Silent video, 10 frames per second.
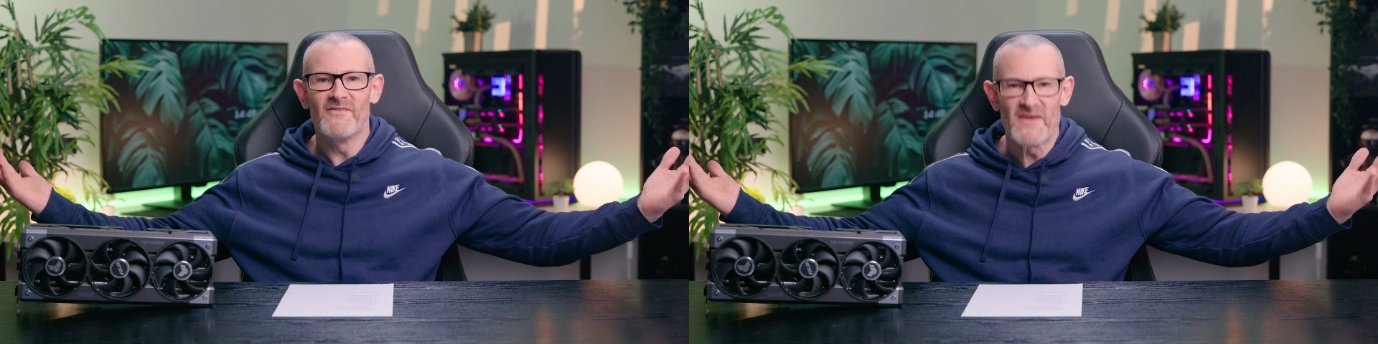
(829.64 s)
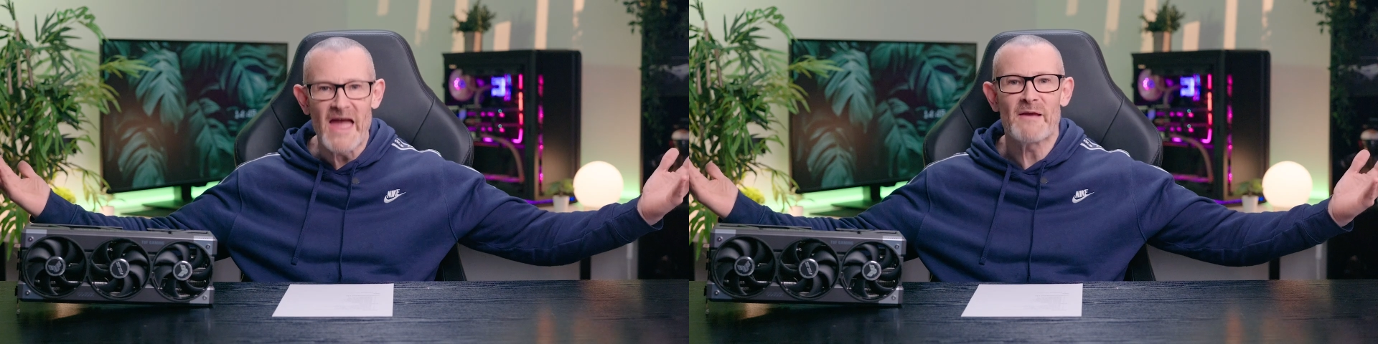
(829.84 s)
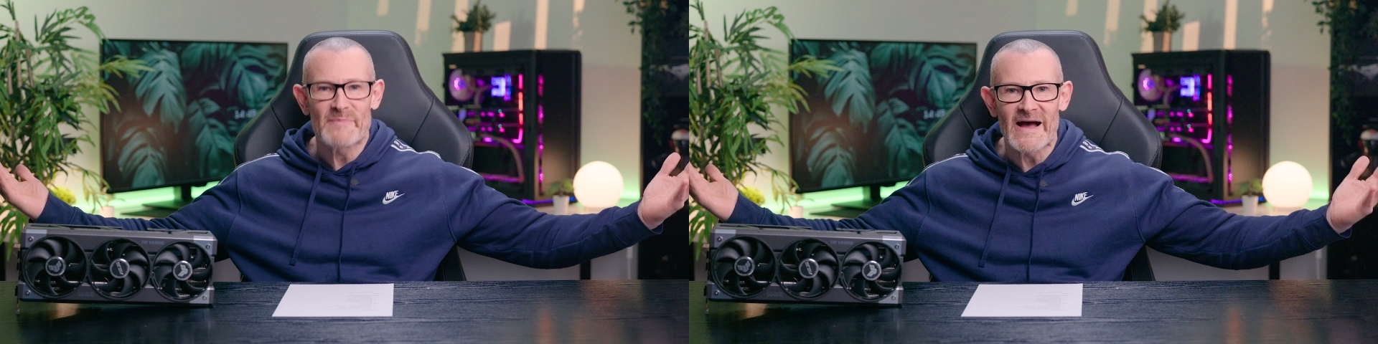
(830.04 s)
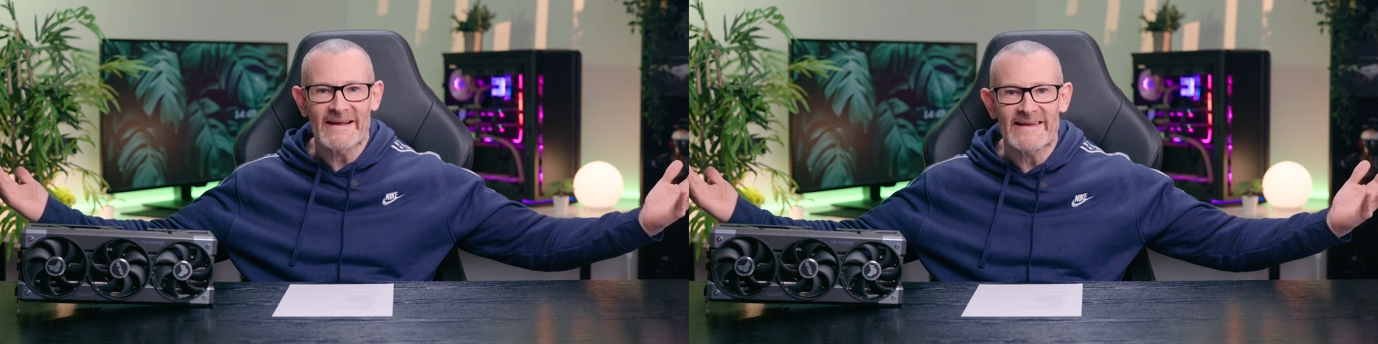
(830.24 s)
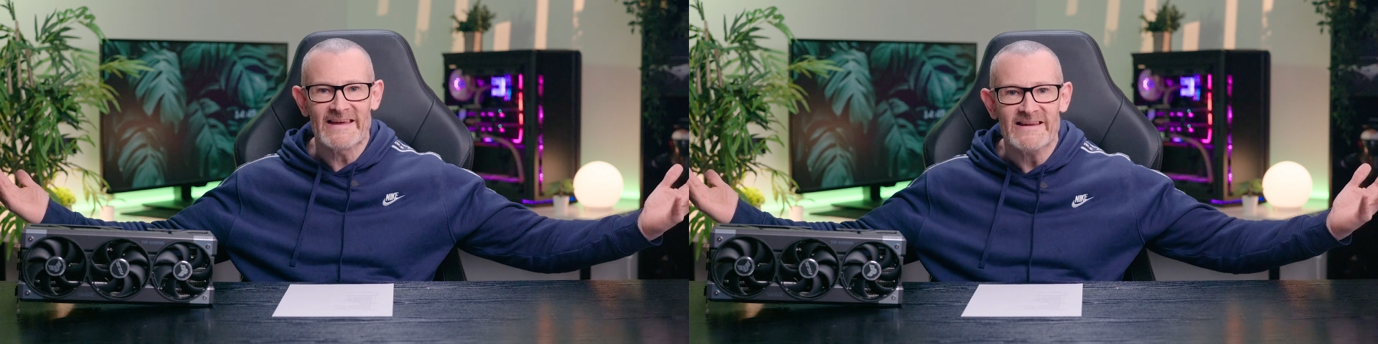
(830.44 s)
the
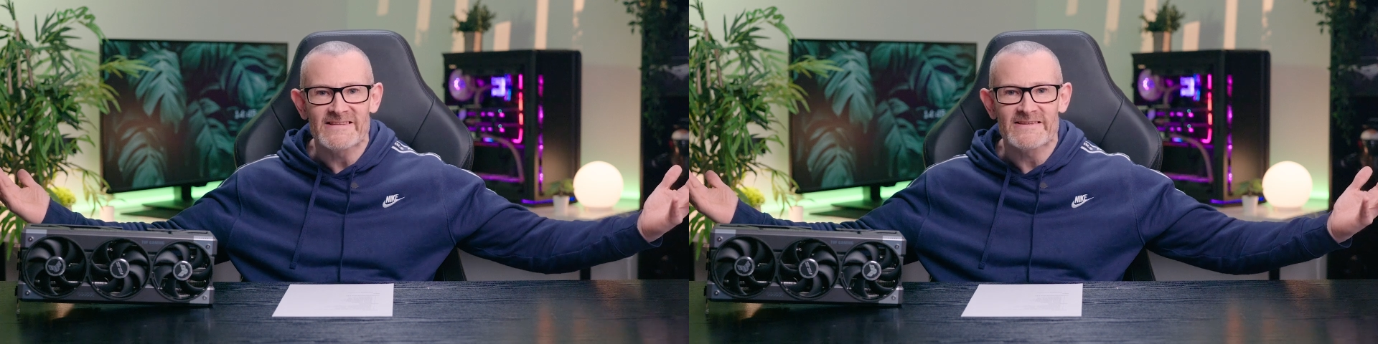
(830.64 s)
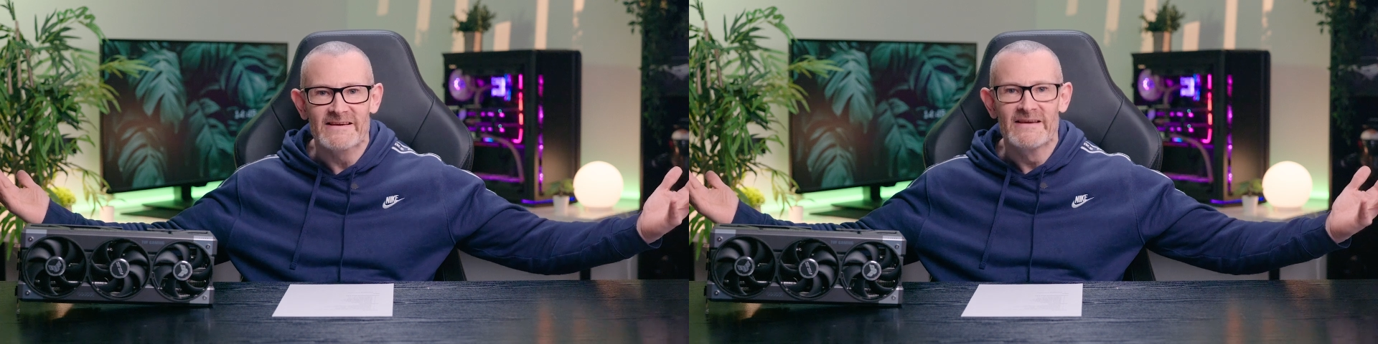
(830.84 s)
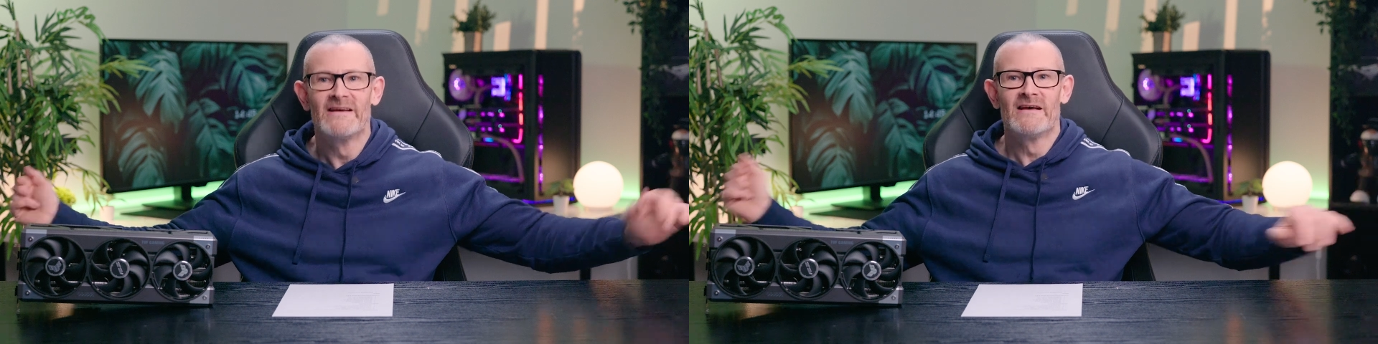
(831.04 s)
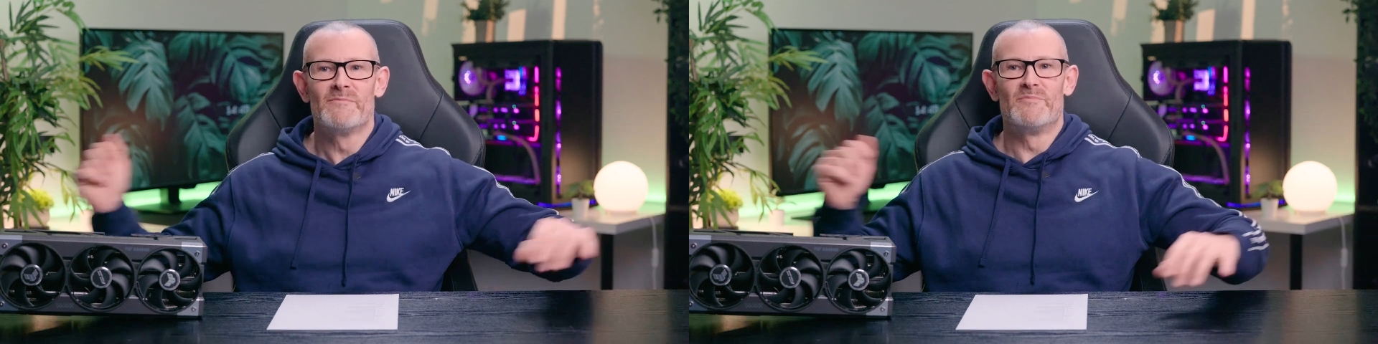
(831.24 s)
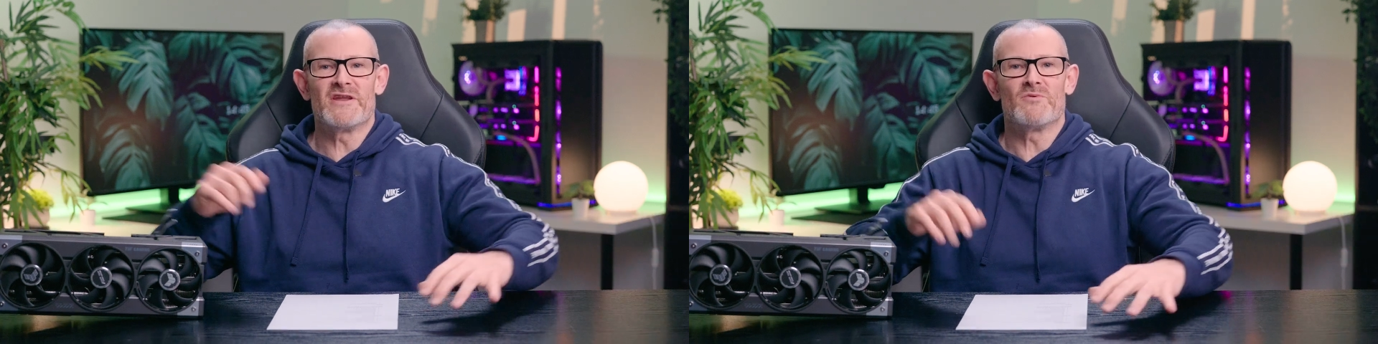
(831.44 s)
8-pack kit.
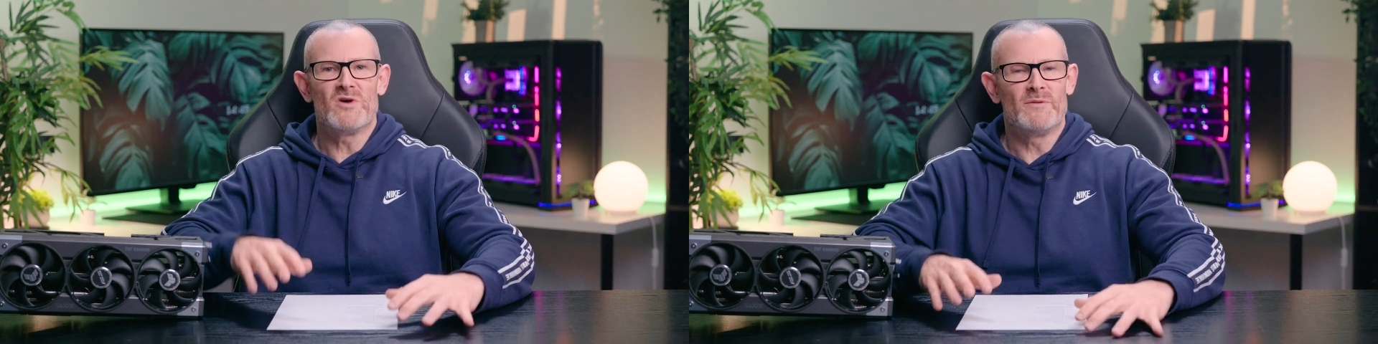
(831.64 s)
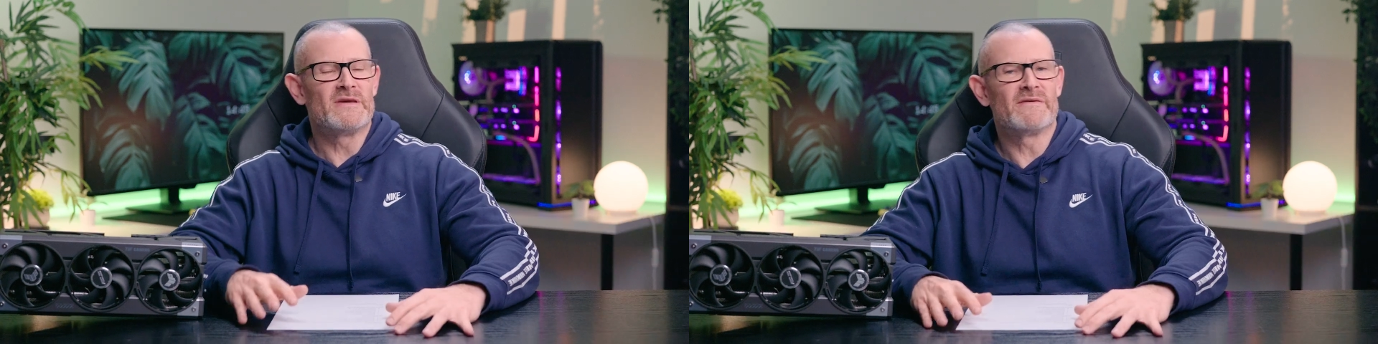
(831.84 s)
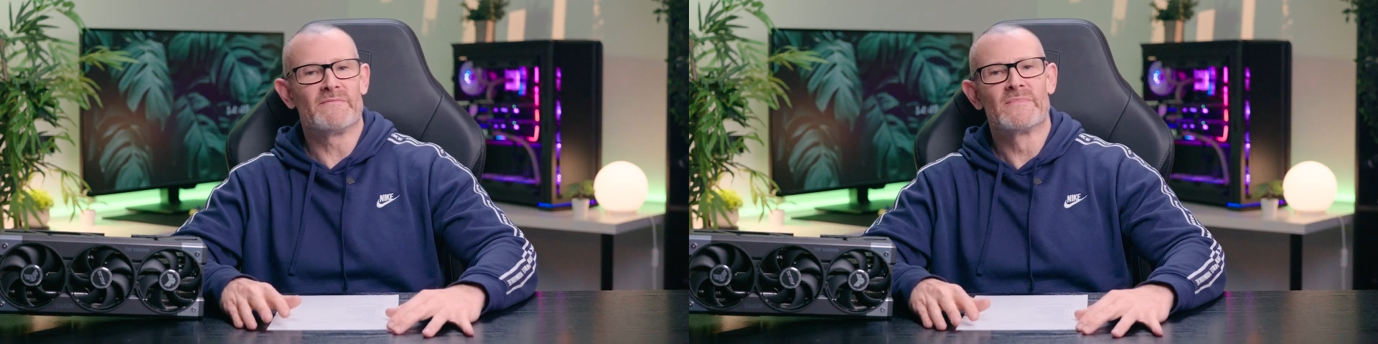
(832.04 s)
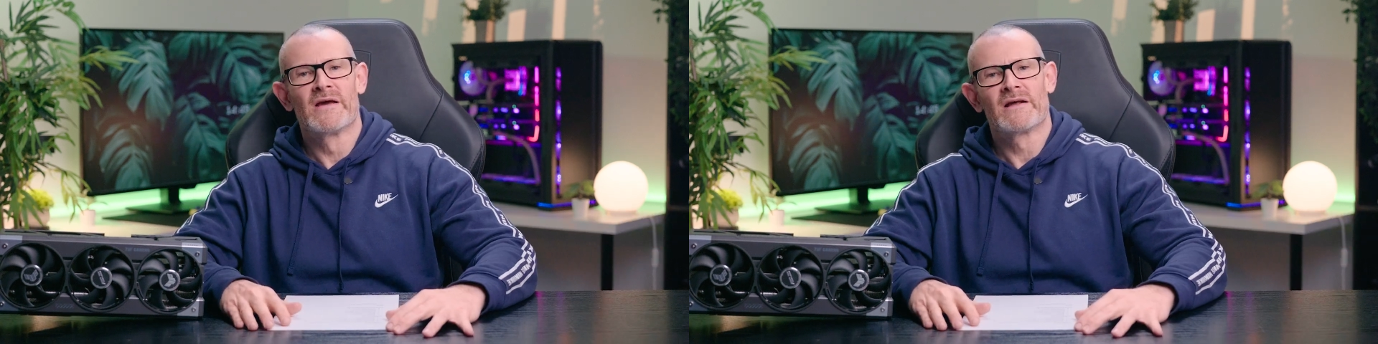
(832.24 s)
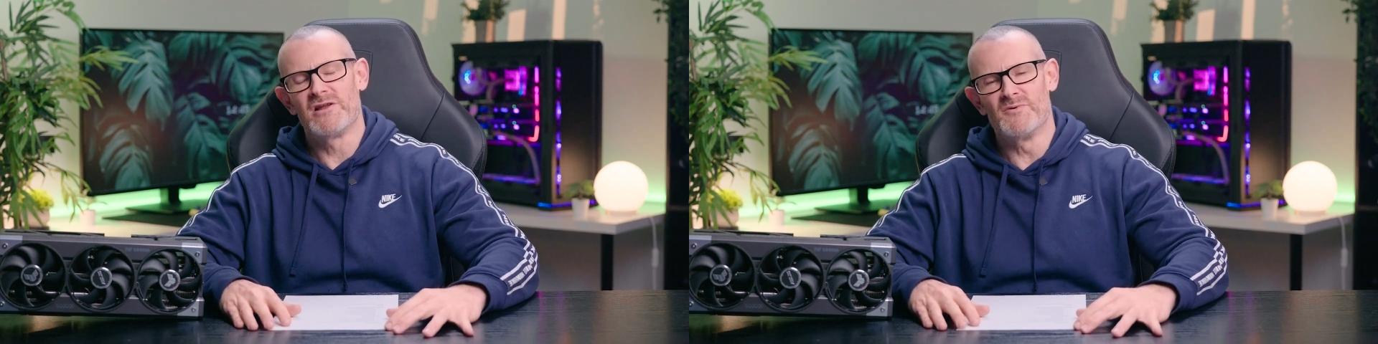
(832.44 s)
But it will be
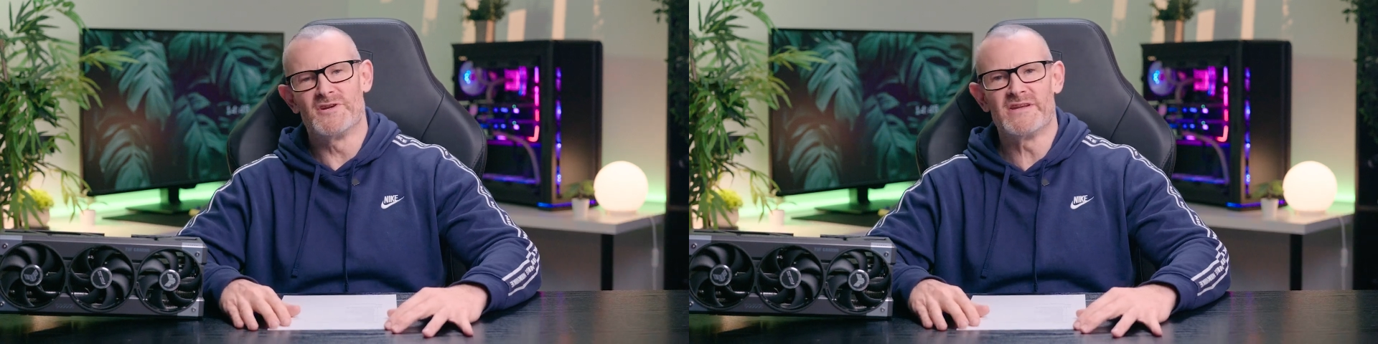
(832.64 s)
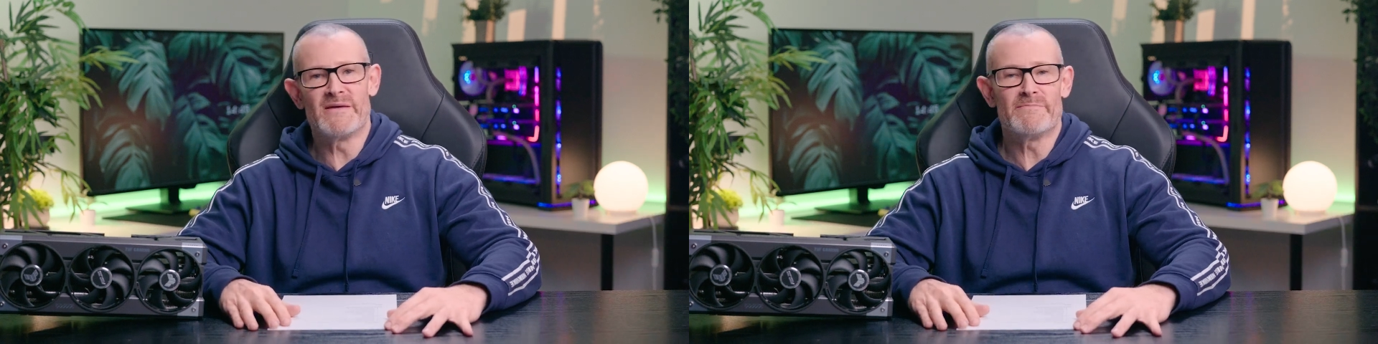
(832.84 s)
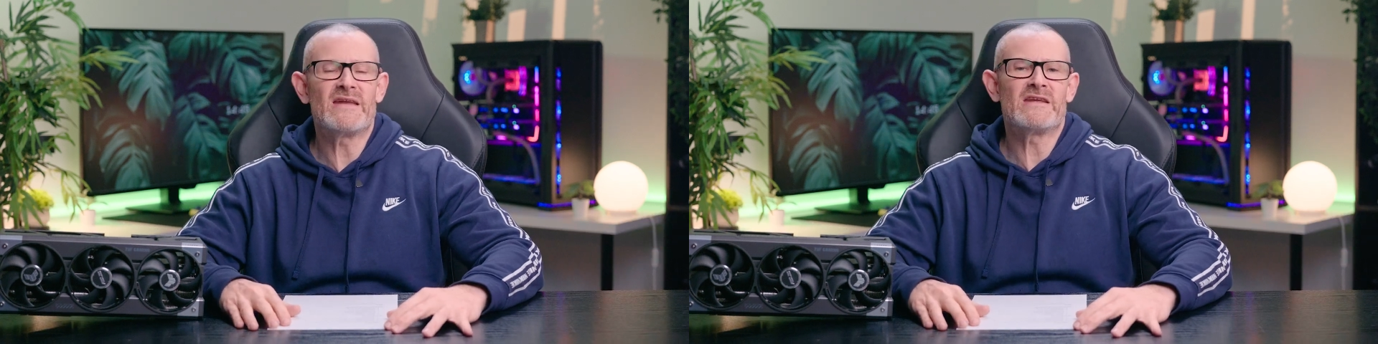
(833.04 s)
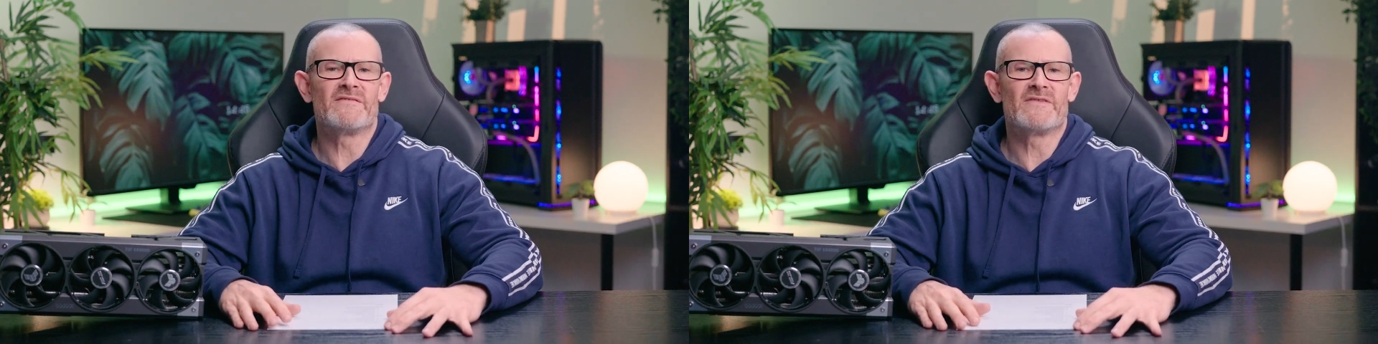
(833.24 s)
included in many